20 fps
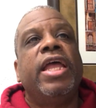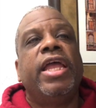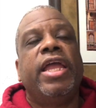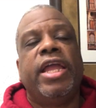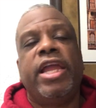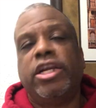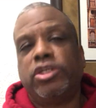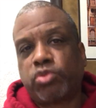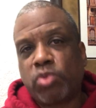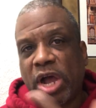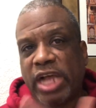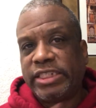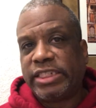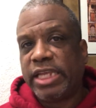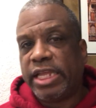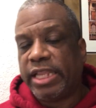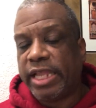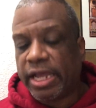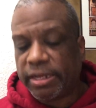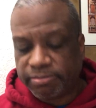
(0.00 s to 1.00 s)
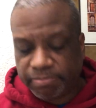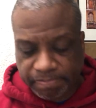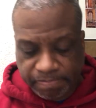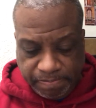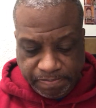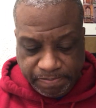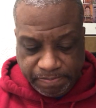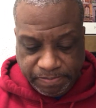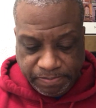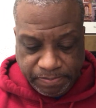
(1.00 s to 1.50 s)
Here's why I say that
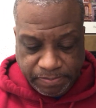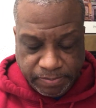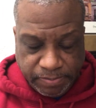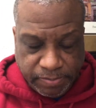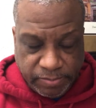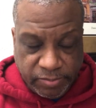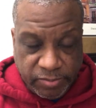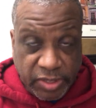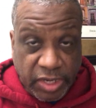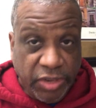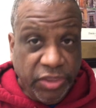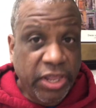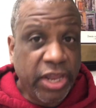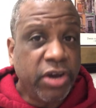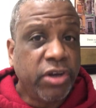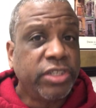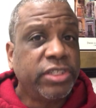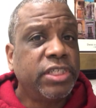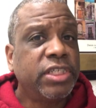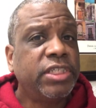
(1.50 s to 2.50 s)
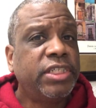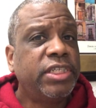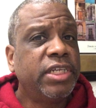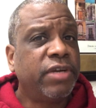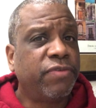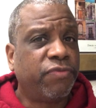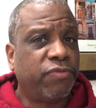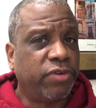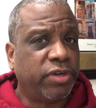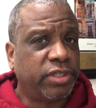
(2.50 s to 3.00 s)
there's a
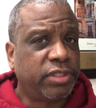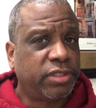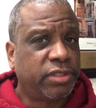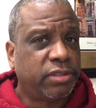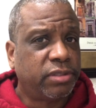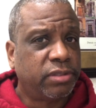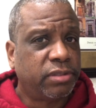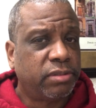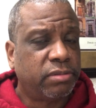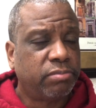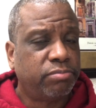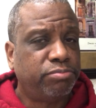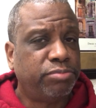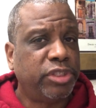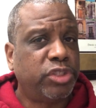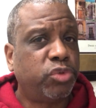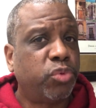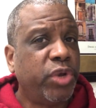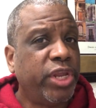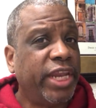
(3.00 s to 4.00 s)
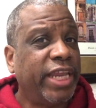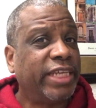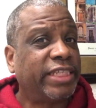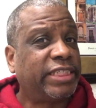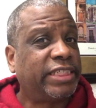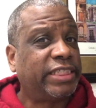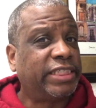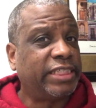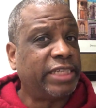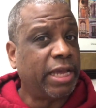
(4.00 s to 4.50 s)
difference between
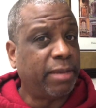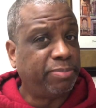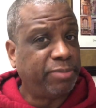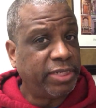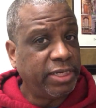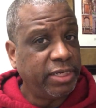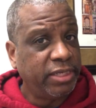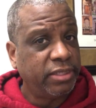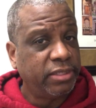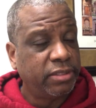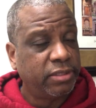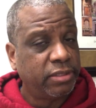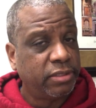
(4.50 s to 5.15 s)
accepting